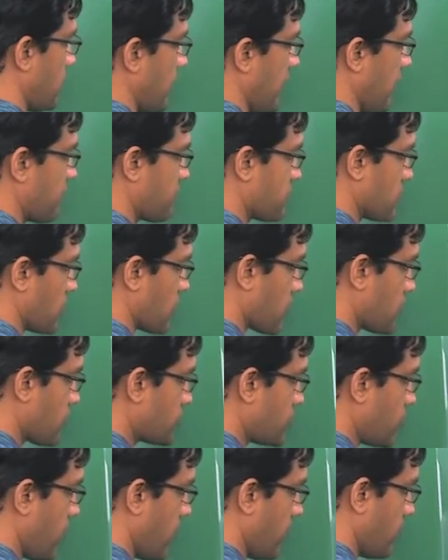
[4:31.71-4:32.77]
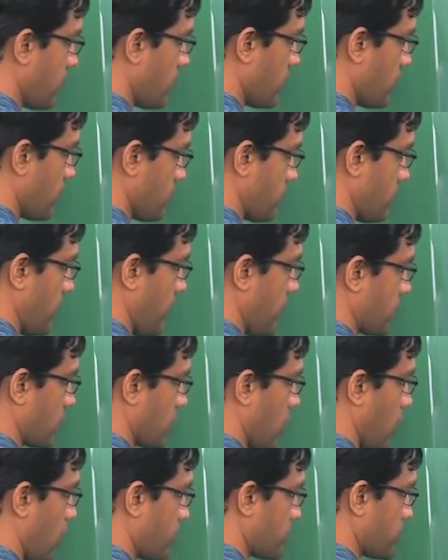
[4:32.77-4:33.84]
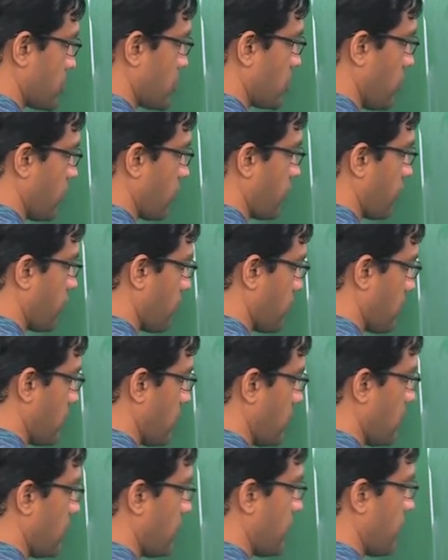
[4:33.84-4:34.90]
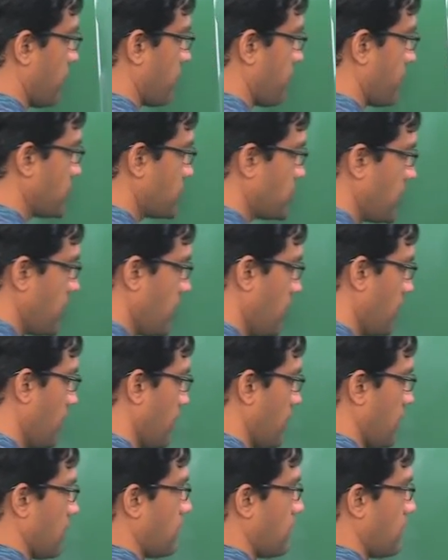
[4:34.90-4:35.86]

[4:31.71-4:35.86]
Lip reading: f circle g, meaning the composition of f and g,